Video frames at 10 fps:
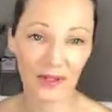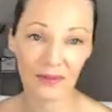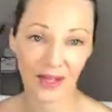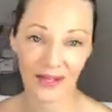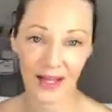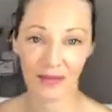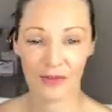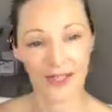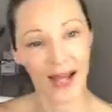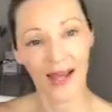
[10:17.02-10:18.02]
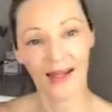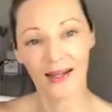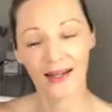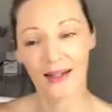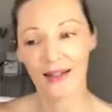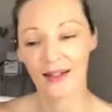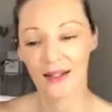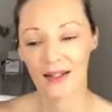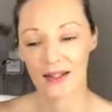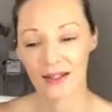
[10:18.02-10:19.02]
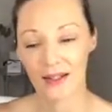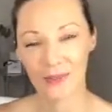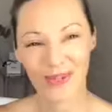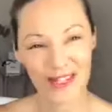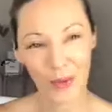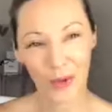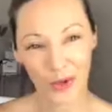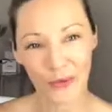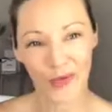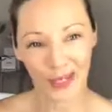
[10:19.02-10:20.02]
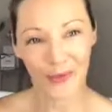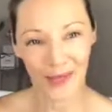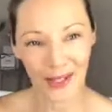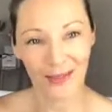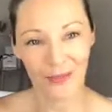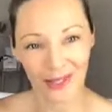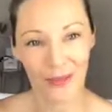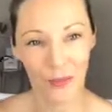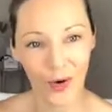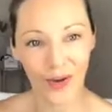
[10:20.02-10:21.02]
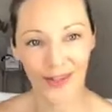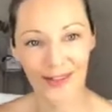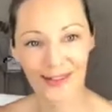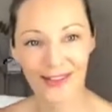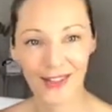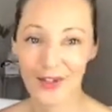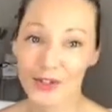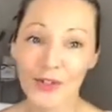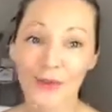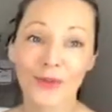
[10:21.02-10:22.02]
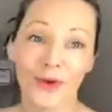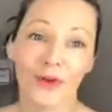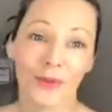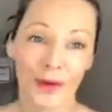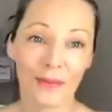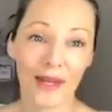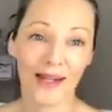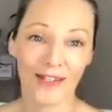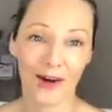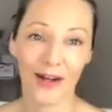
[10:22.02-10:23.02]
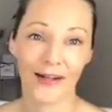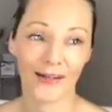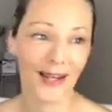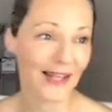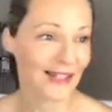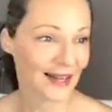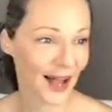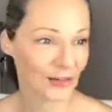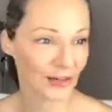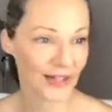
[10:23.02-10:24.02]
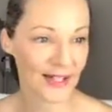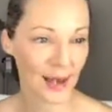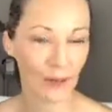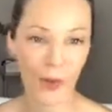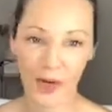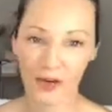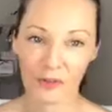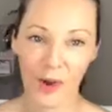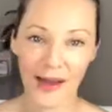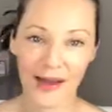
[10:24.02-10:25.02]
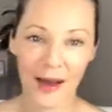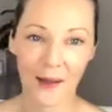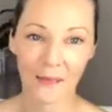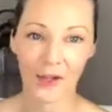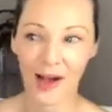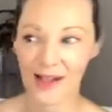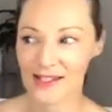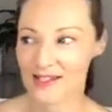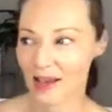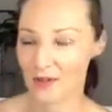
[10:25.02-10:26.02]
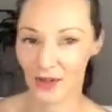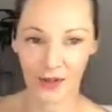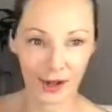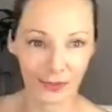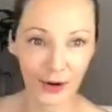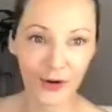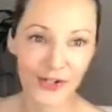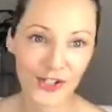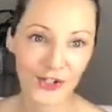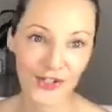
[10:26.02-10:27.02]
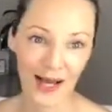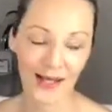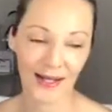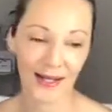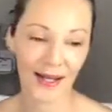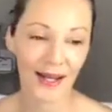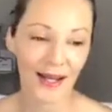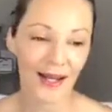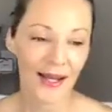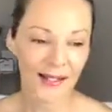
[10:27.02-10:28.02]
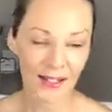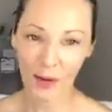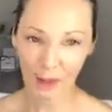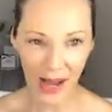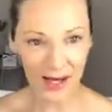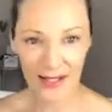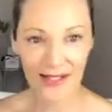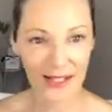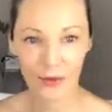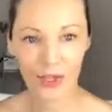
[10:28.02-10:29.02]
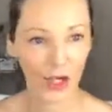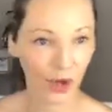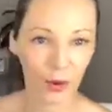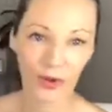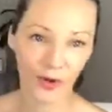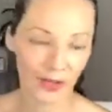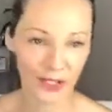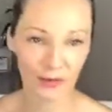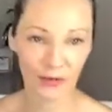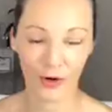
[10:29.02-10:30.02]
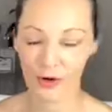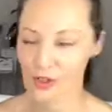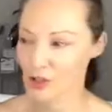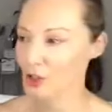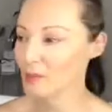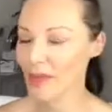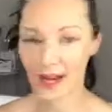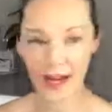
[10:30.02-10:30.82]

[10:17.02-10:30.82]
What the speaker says: live like that every day. But is it what you really, really, really want? You know, don't you want to be excited? Today, for example, one of my clients is having a photo shoot done, and it's not part of the deal that I go along to the photo shoot, but